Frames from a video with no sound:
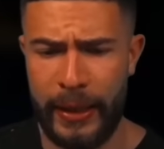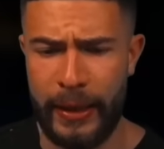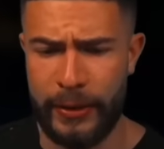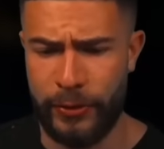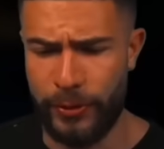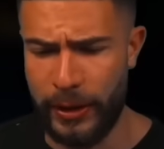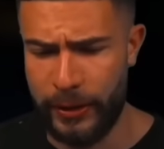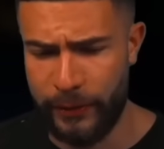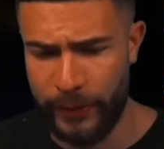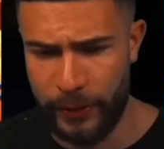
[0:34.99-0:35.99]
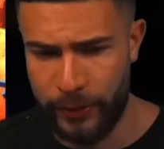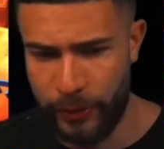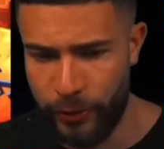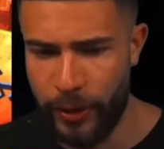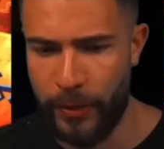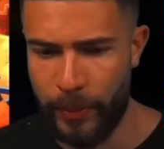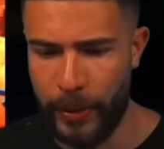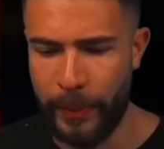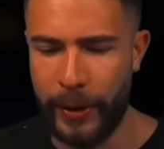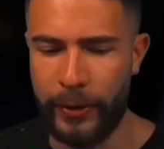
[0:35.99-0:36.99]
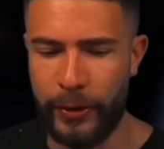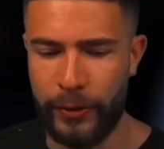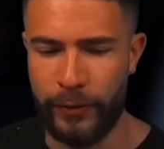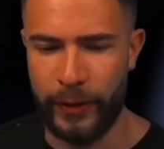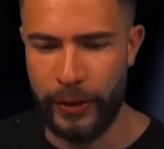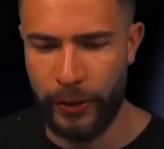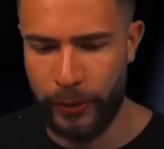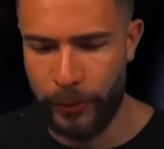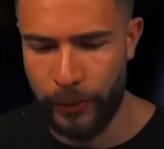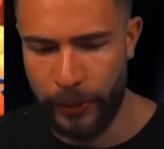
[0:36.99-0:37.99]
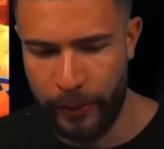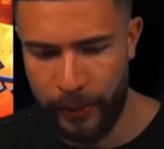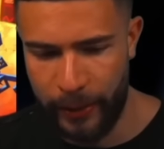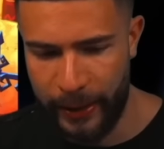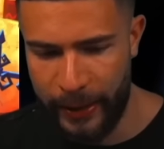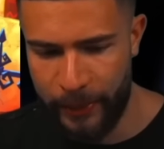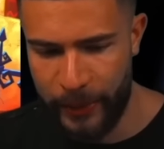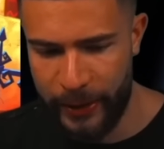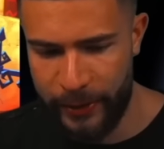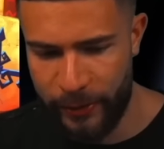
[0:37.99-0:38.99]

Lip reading: And it's really difficult to try and pump out a good video with that happening.